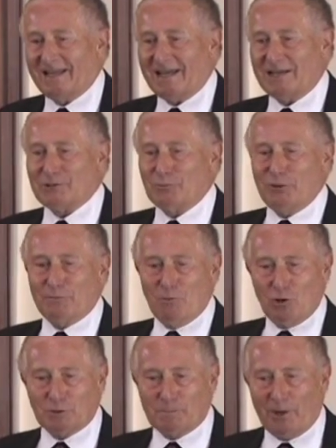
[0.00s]
As
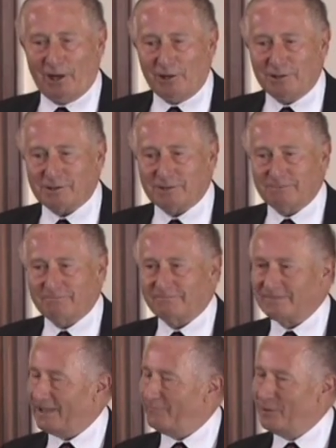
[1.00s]
with most parents,
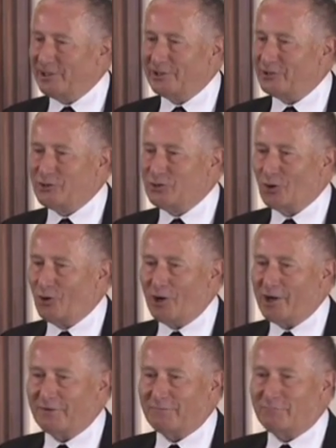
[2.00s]
they've been the
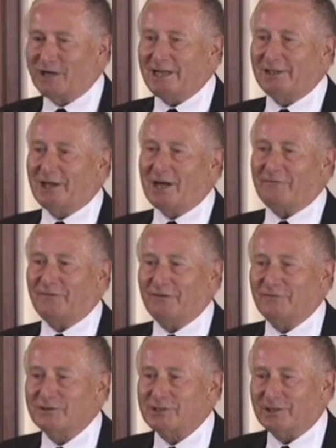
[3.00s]
joy of my
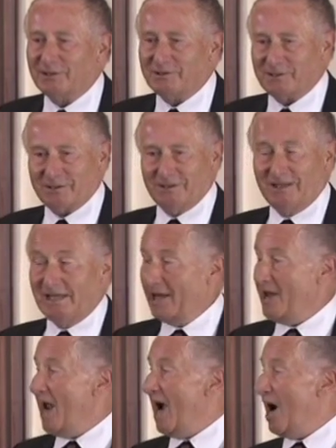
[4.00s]
life ever since.
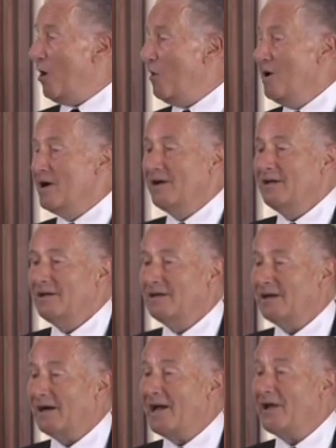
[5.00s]
And now,
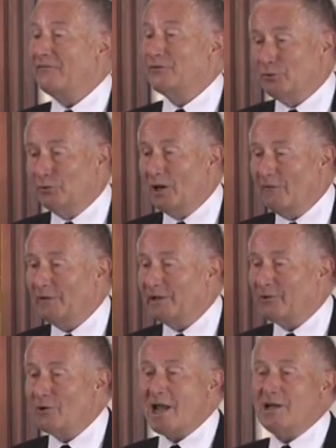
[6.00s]
I have 2
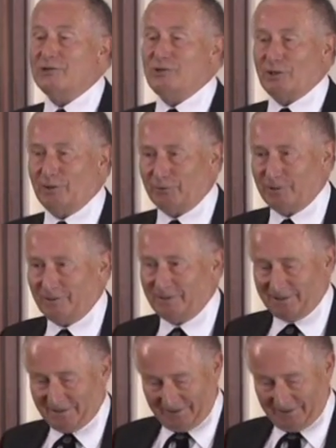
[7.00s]
lovely grandchildren.